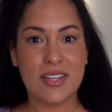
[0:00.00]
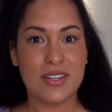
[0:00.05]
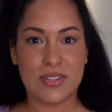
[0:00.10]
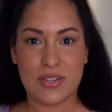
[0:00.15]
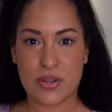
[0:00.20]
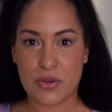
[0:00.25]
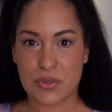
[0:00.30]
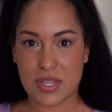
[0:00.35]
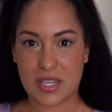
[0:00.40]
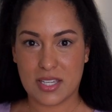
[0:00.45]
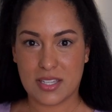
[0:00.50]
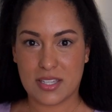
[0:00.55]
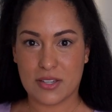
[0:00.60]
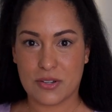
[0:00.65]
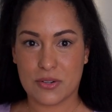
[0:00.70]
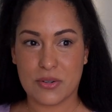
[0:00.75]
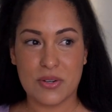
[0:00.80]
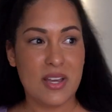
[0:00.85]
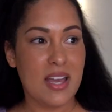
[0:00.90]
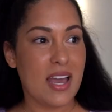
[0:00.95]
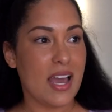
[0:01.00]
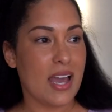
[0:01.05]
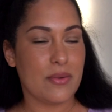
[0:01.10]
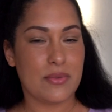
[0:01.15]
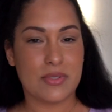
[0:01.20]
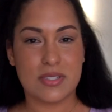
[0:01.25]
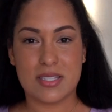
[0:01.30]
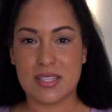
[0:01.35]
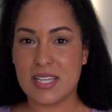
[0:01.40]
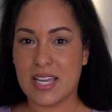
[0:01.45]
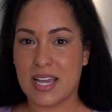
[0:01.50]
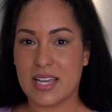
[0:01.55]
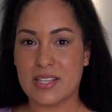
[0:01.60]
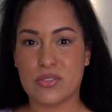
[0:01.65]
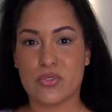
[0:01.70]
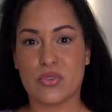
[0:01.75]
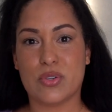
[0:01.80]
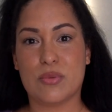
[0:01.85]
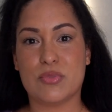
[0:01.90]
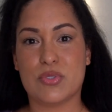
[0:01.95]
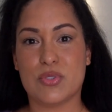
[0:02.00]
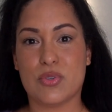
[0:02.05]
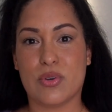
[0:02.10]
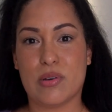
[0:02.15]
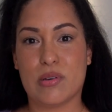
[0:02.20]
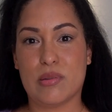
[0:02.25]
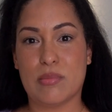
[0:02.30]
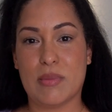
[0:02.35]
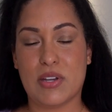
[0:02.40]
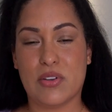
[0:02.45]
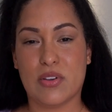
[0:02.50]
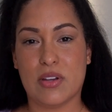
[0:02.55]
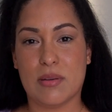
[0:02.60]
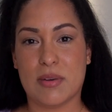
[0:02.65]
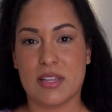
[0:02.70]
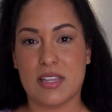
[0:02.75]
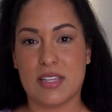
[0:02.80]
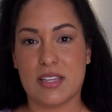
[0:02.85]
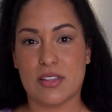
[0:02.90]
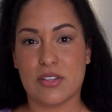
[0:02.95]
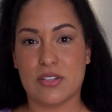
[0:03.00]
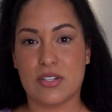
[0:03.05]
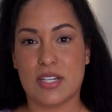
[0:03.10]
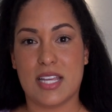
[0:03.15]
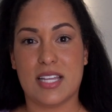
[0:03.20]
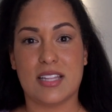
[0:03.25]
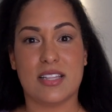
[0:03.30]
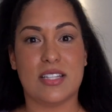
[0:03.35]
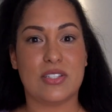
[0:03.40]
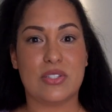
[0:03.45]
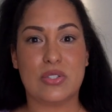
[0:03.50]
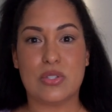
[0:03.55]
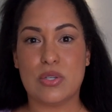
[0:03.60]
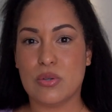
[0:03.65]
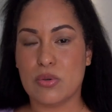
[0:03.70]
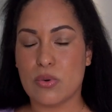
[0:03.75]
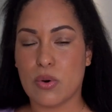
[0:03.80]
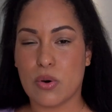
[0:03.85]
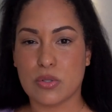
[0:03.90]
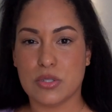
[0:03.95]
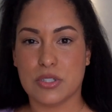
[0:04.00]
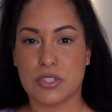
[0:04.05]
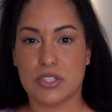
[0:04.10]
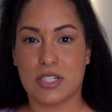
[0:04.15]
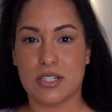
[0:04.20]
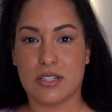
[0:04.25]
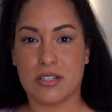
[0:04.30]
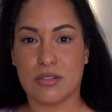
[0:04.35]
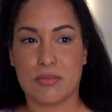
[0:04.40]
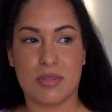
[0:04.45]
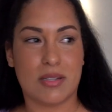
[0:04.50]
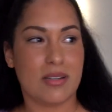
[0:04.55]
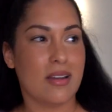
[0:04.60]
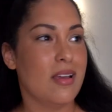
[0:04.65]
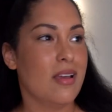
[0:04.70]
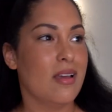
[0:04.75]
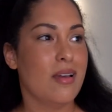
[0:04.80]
No, thank you. I went to the ice cream store with my grandma the other day, and these two older gentlemen